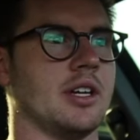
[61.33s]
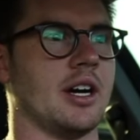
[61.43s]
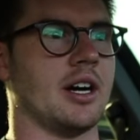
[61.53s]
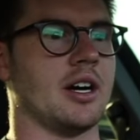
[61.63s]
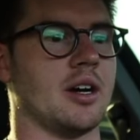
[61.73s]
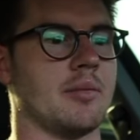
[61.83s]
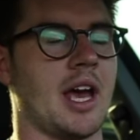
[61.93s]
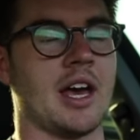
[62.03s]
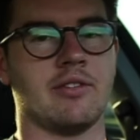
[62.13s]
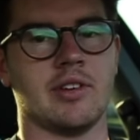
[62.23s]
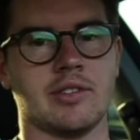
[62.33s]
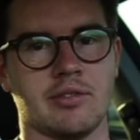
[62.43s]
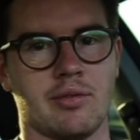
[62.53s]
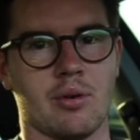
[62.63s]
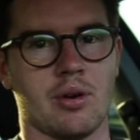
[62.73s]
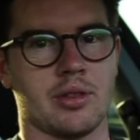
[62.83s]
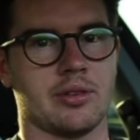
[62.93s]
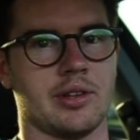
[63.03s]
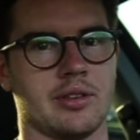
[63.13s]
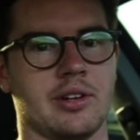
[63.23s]
N54
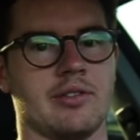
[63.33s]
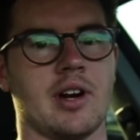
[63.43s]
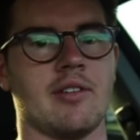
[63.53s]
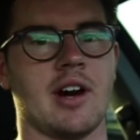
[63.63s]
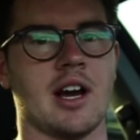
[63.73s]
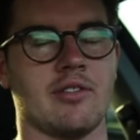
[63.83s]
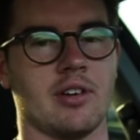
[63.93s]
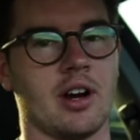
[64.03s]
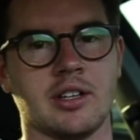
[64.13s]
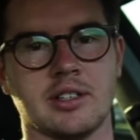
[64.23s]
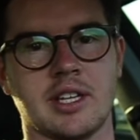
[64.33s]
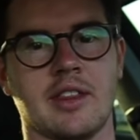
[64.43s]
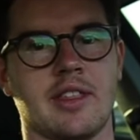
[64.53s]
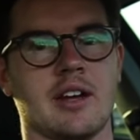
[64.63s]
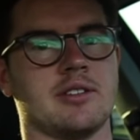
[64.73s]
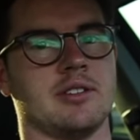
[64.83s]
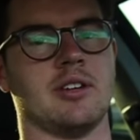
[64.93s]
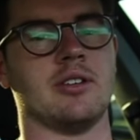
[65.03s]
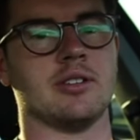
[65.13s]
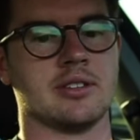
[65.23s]
335i for under
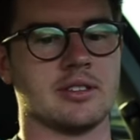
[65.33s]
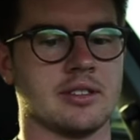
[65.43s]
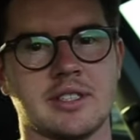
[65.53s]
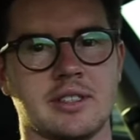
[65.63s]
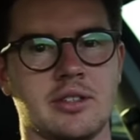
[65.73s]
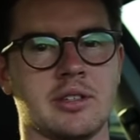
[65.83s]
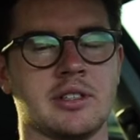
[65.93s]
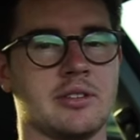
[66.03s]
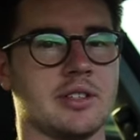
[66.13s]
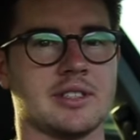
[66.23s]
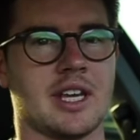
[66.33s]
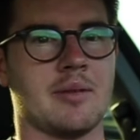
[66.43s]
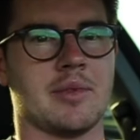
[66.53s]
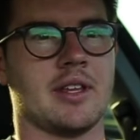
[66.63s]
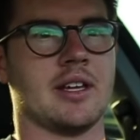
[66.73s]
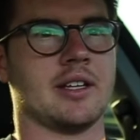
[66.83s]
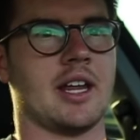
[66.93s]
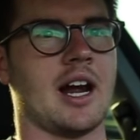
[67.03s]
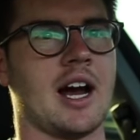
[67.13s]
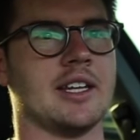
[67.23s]
$10,000. You can do the same thing
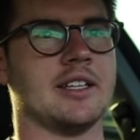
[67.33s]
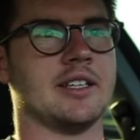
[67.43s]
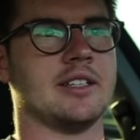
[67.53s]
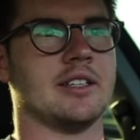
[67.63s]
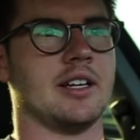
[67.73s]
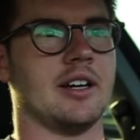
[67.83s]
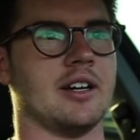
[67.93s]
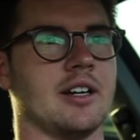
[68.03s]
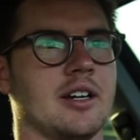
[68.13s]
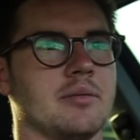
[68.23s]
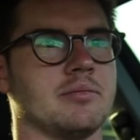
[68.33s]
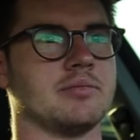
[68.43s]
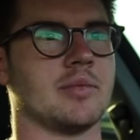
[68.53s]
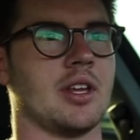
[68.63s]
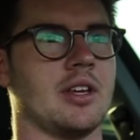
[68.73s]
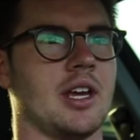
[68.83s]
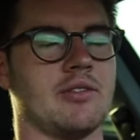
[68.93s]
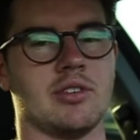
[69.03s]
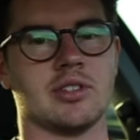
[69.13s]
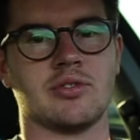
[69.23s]
that I did
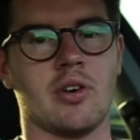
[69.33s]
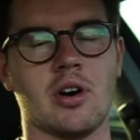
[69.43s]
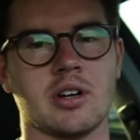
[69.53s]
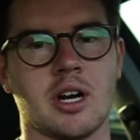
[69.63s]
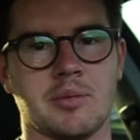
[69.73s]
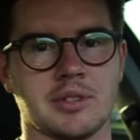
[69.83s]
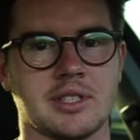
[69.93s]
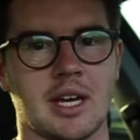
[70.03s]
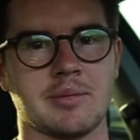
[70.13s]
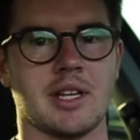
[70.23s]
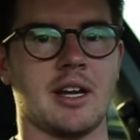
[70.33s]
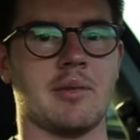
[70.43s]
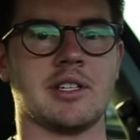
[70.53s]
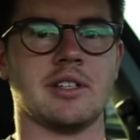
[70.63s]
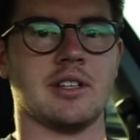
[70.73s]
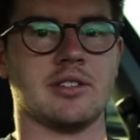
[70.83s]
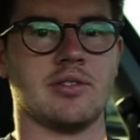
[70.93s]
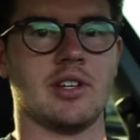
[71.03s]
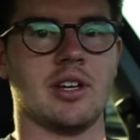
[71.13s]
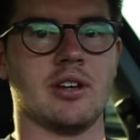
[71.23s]
if you just follow a couple steps that I mentioned in this
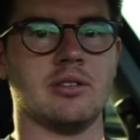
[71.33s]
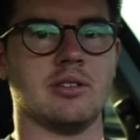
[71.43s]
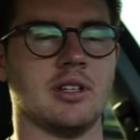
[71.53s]
video.